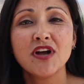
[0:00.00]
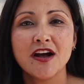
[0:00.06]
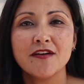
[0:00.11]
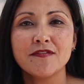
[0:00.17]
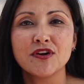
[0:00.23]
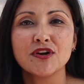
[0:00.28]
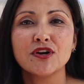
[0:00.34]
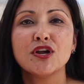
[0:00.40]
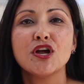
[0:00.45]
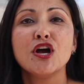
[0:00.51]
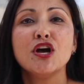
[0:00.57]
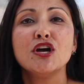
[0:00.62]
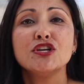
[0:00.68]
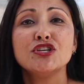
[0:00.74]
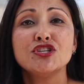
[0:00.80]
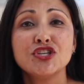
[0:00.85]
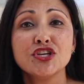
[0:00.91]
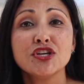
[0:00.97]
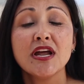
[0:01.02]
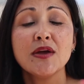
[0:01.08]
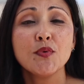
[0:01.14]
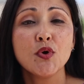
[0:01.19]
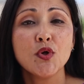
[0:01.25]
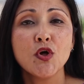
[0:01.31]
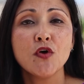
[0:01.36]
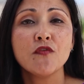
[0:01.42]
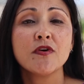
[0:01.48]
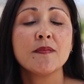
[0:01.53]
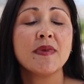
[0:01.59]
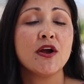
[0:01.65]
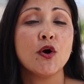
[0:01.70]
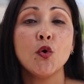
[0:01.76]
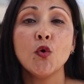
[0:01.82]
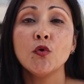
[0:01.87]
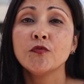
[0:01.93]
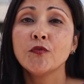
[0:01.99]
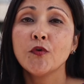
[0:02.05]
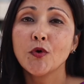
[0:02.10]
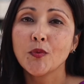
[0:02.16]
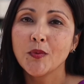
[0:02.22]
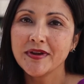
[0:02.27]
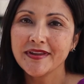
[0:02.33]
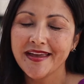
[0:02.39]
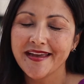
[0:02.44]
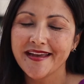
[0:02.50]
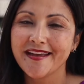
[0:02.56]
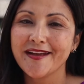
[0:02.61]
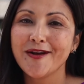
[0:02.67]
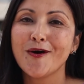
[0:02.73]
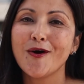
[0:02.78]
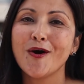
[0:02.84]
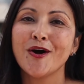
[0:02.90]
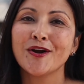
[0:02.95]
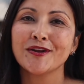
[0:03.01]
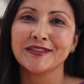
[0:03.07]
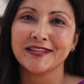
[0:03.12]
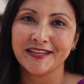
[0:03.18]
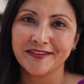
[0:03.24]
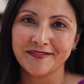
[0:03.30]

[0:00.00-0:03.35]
really good. So I'll usually uh, put